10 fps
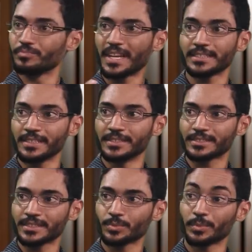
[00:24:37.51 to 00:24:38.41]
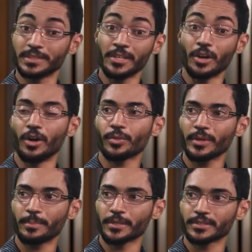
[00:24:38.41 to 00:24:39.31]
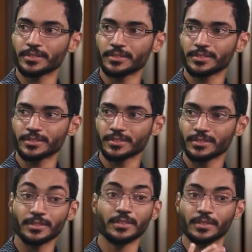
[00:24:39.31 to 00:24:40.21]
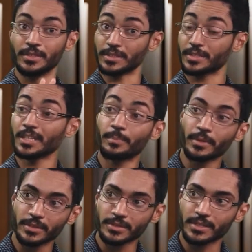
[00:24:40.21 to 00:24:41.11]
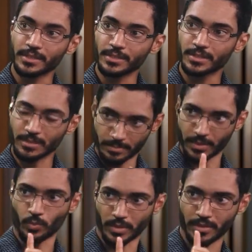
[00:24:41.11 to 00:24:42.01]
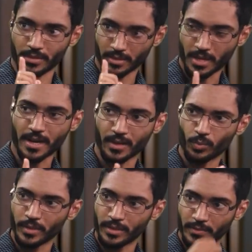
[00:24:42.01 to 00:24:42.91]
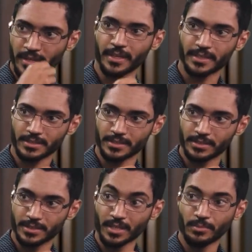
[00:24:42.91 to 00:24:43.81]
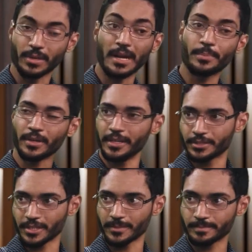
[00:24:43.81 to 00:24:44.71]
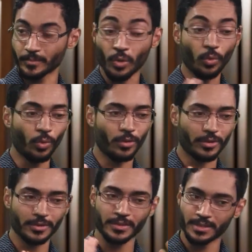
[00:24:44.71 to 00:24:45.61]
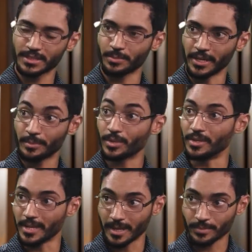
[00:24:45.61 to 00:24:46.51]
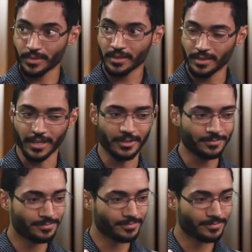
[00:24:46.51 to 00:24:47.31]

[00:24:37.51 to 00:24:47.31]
that's an instance where we see all three persons, distinct persons, but one God, one divine essence, proper to each of them. Or Let's bring up the name thing again.